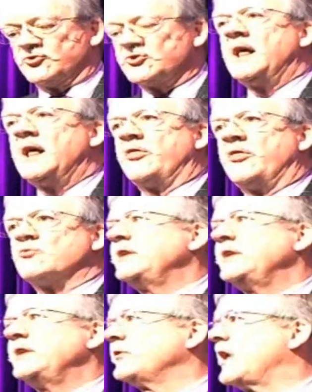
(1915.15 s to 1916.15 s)
The reason
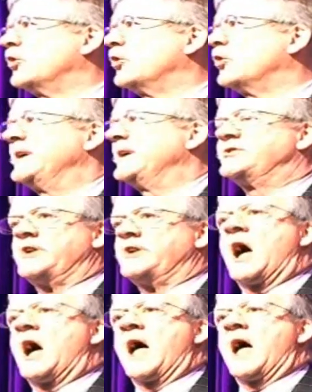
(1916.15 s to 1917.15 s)
they call me a
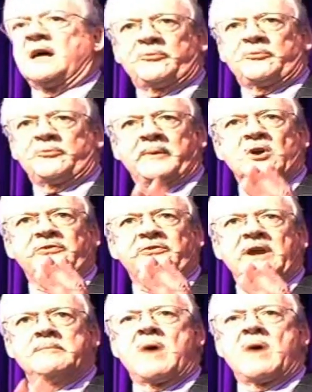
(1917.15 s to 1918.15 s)
denier is because, in
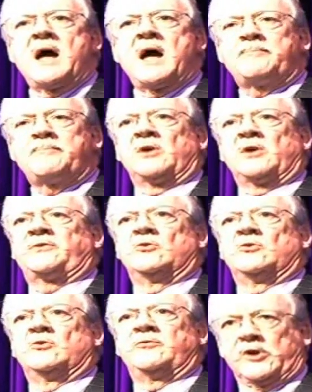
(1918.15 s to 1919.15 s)
my personal
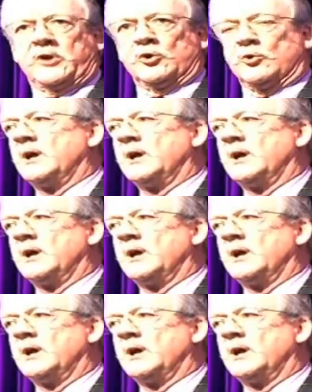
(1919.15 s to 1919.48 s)
view,